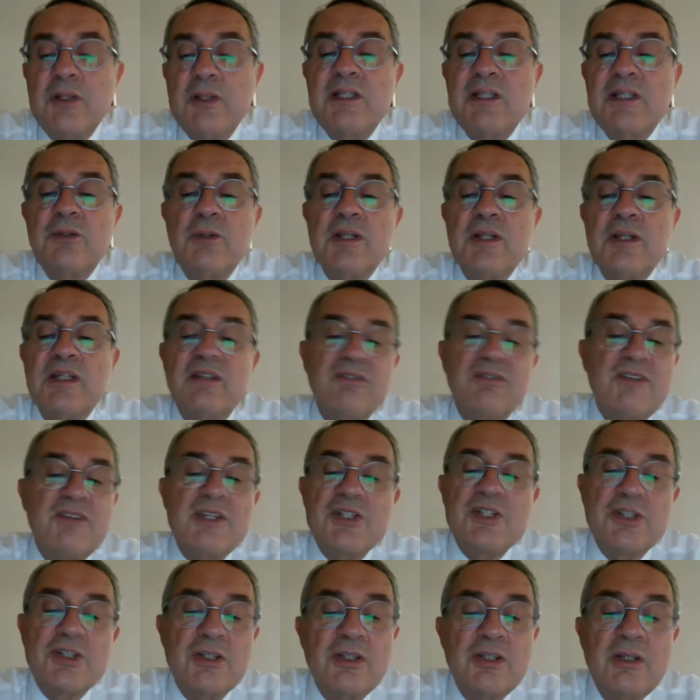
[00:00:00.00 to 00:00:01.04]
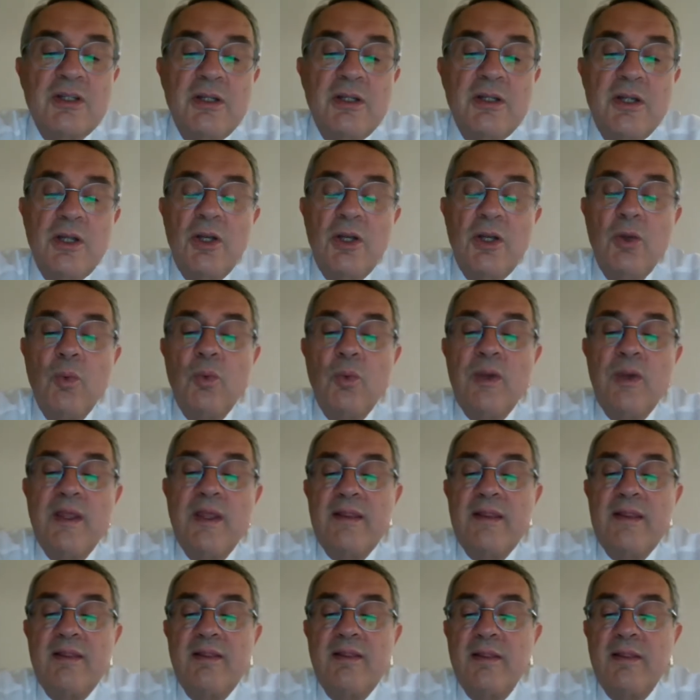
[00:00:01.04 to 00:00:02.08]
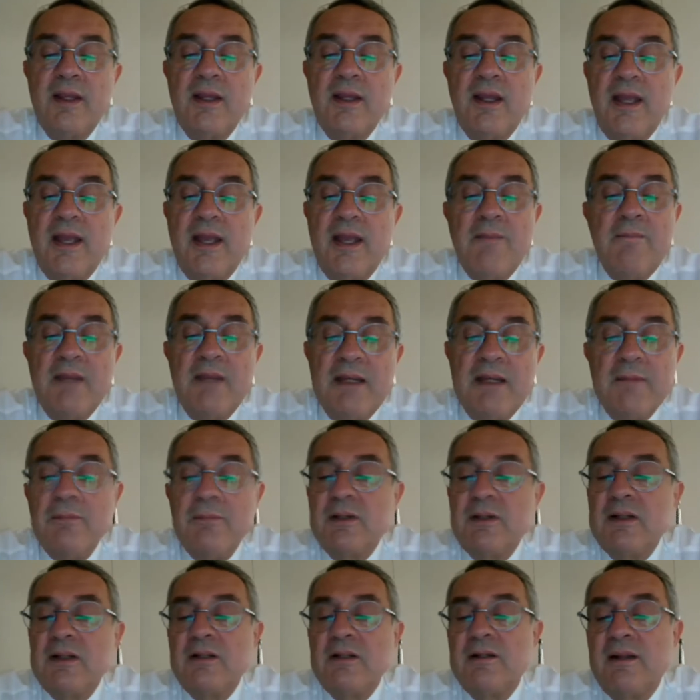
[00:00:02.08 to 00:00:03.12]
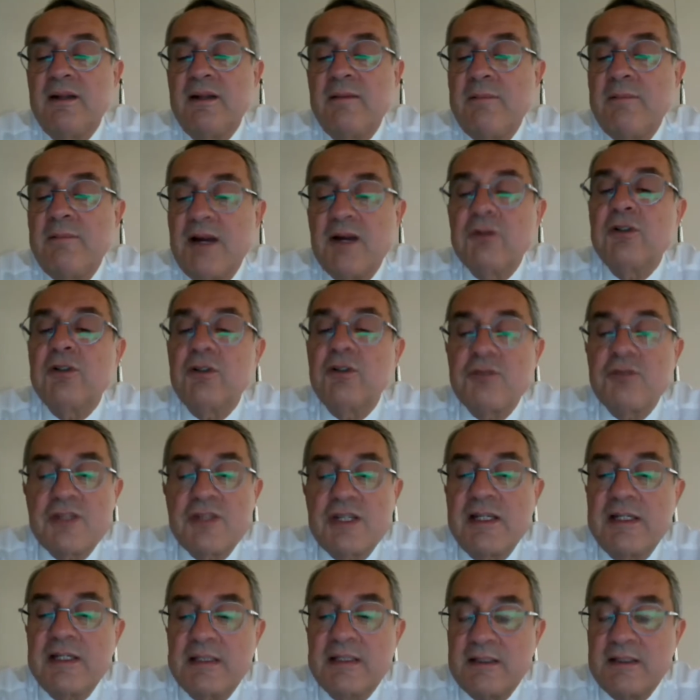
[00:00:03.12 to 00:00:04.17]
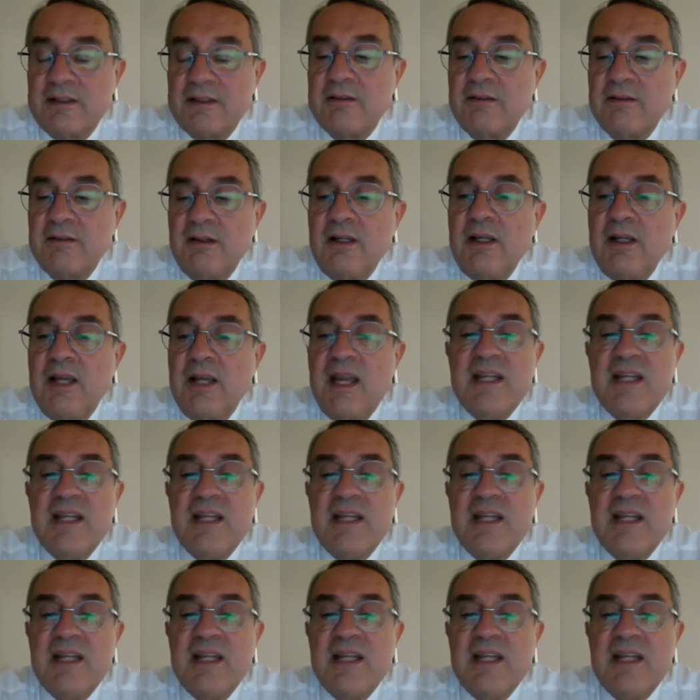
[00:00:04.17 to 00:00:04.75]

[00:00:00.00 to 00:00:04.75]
He had 20/20 vision with a minimal amount of cylinder,